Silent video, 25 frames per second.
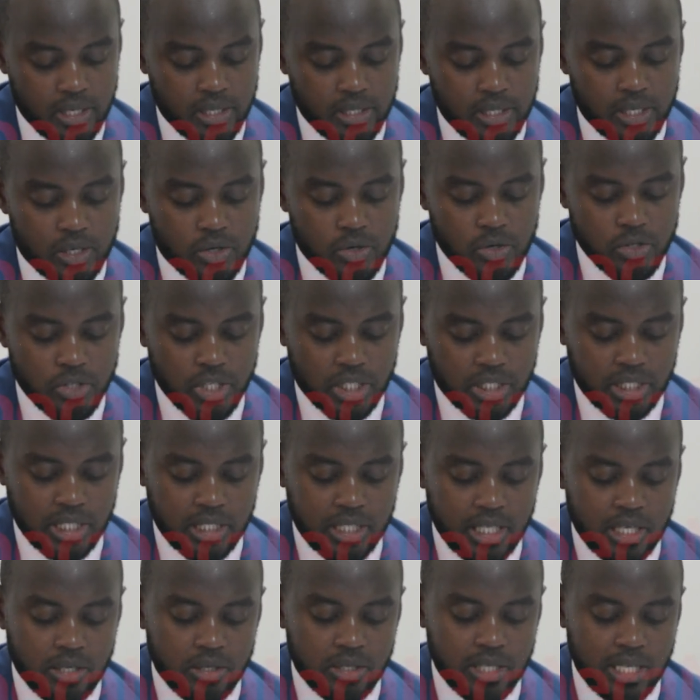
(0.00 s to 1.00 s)
The contract
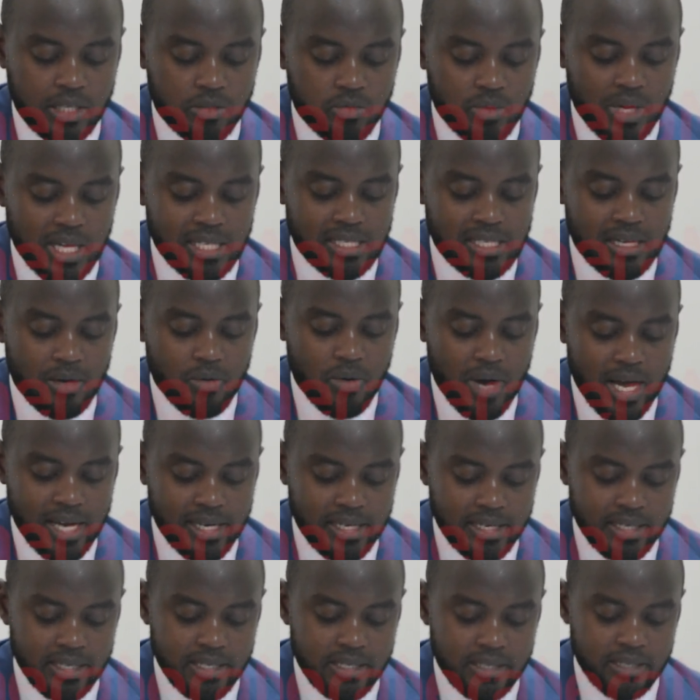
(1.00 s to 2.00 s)
that was
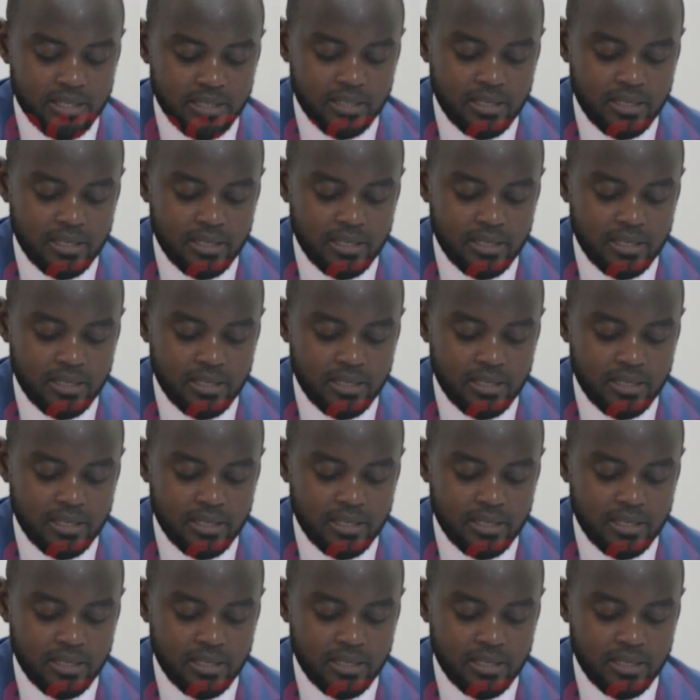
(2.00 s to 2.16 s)
awarded